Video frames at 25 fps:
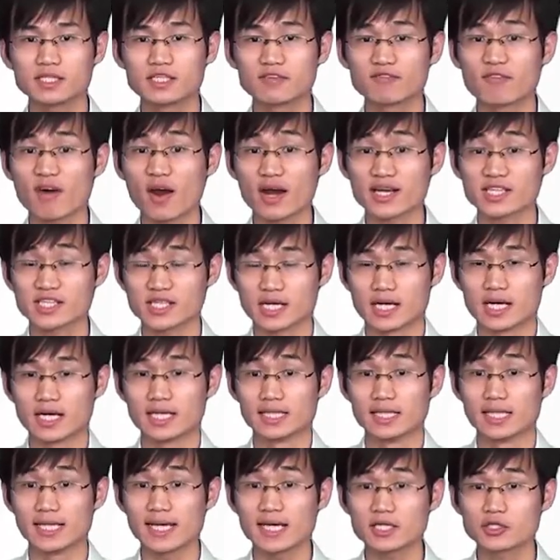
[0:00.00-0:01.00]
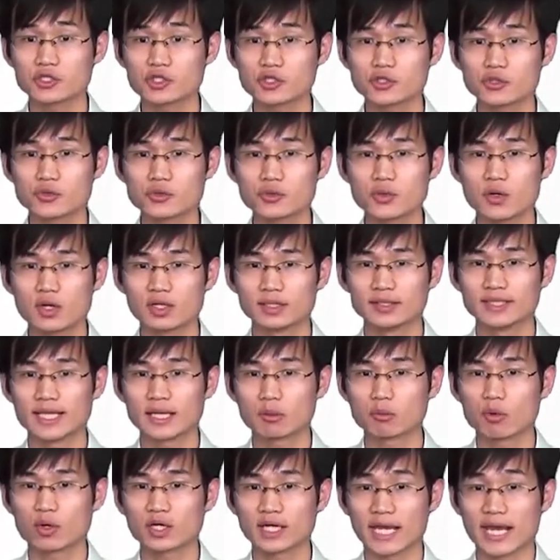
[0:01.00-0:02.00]
divides a layer 2
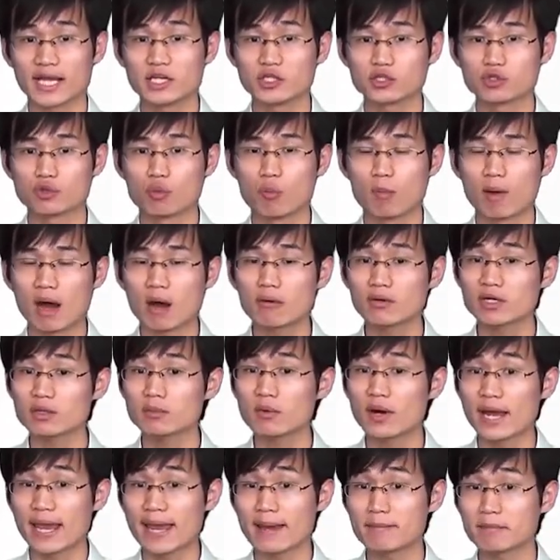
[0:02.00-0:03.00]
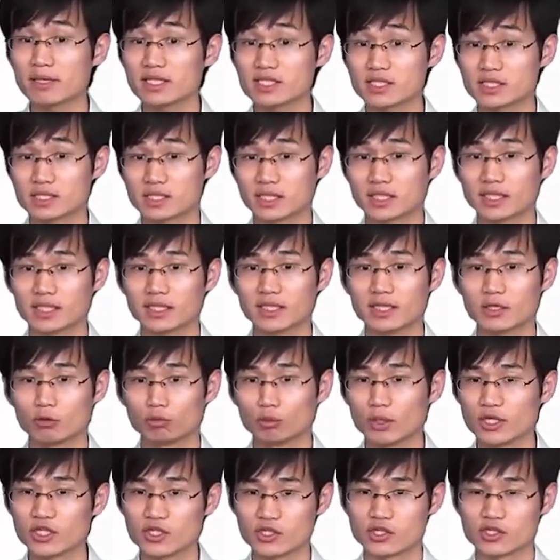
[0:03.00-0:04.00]
network into multiple MST
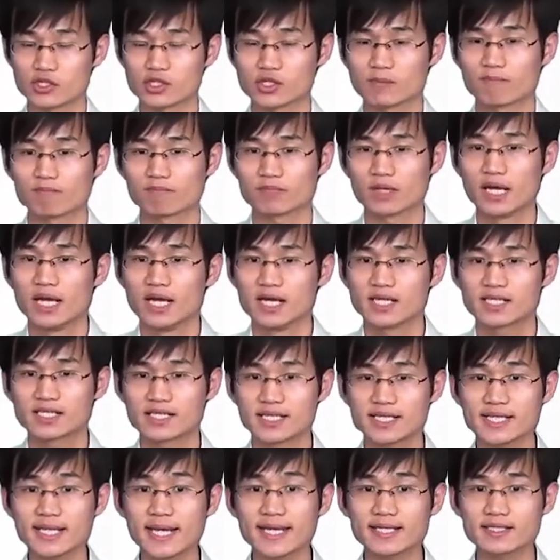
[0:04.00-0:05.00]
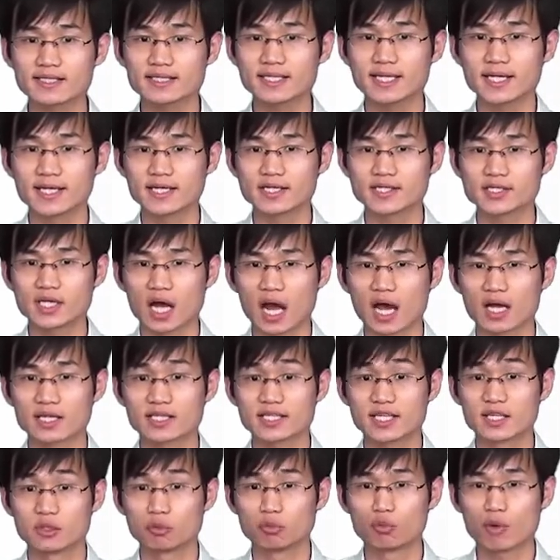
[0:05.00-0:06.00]
regions. CSTs are
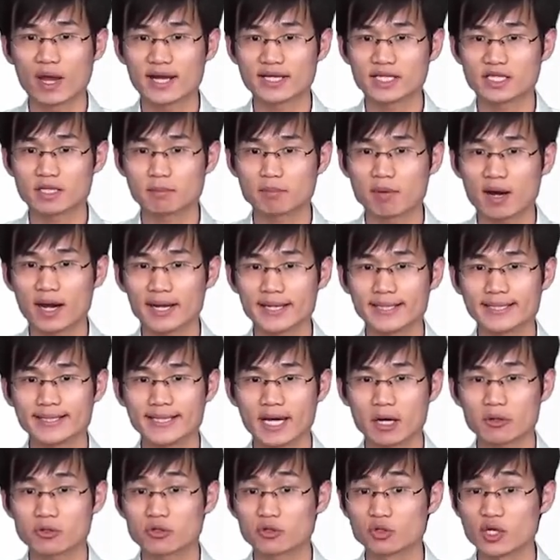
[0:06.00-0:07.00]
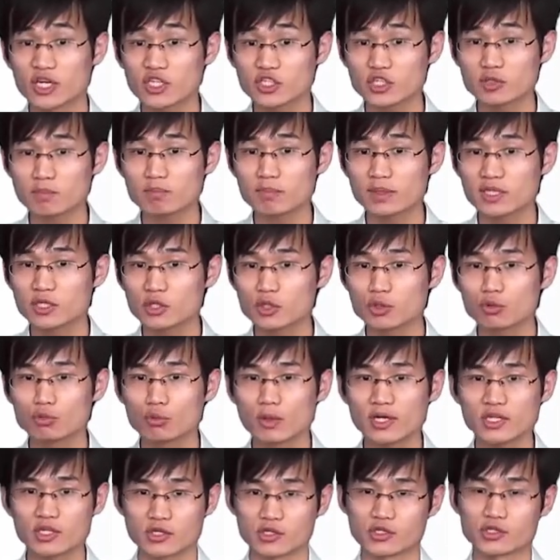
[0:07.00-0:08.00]
generated by calculation between
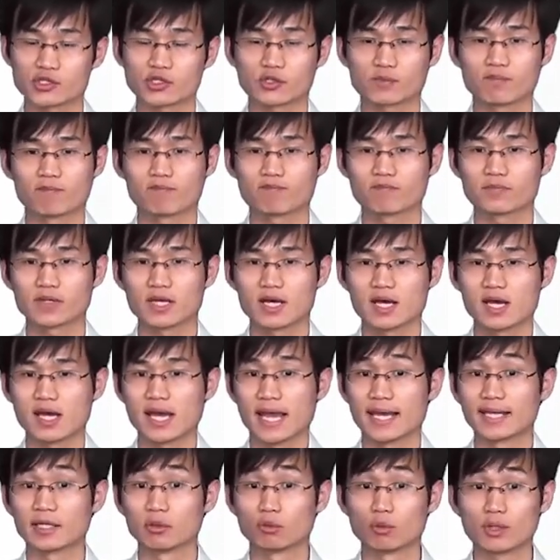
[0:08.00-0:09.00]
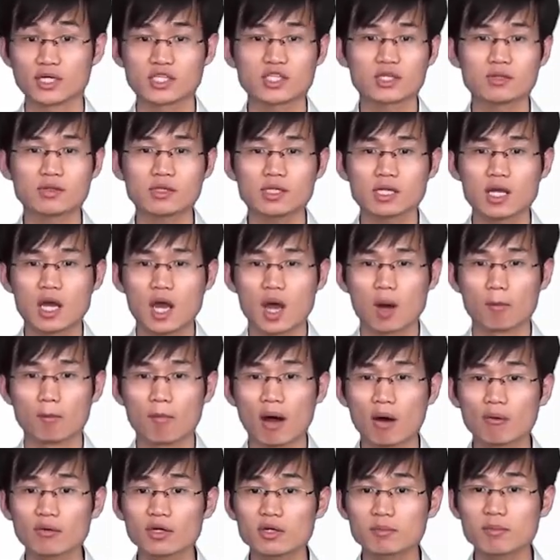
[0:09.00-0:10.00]
regions. In the region,
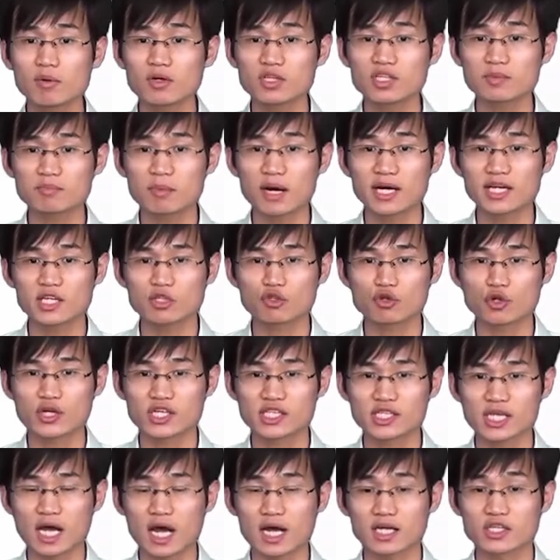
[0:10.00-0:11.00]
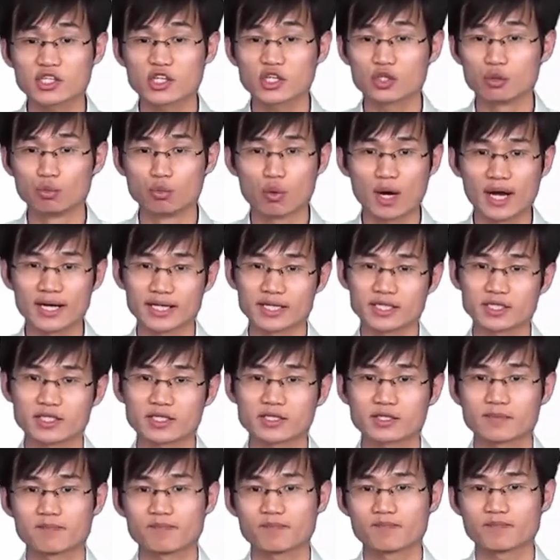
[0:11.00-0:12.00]
multiple spelling trees are
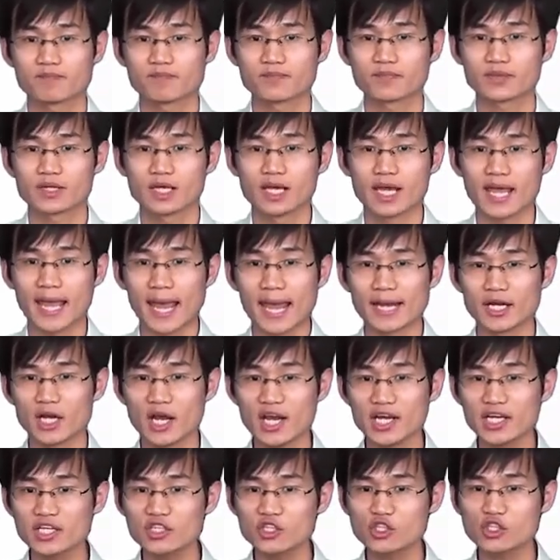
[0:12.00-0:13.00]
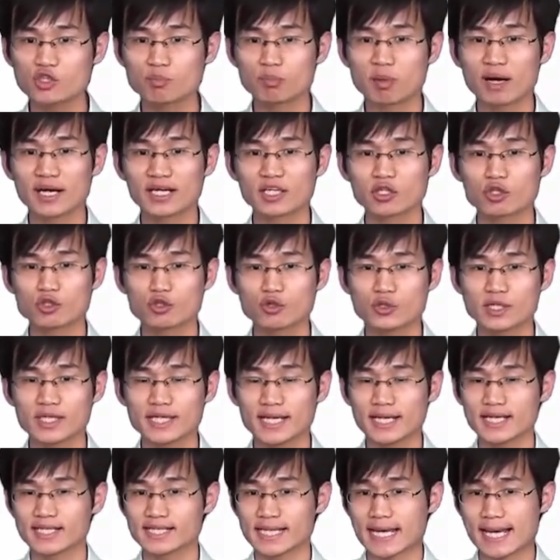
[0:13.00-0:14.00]
generated, and each spelling tree
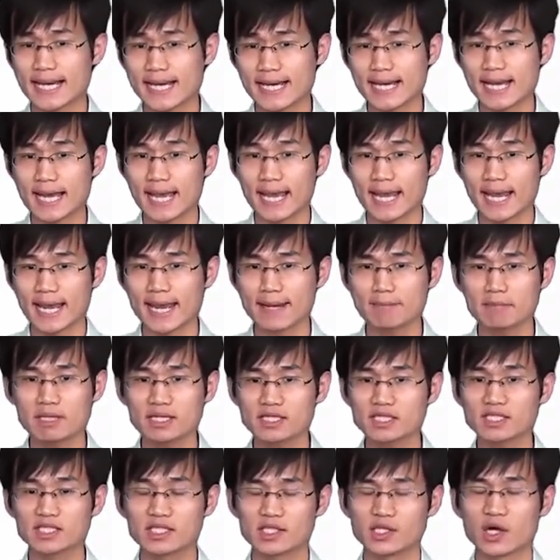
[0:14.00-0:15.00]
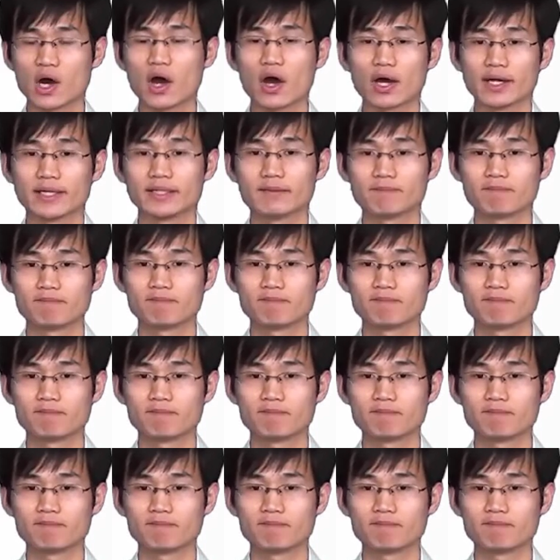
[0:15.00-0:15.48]
is an MSTI.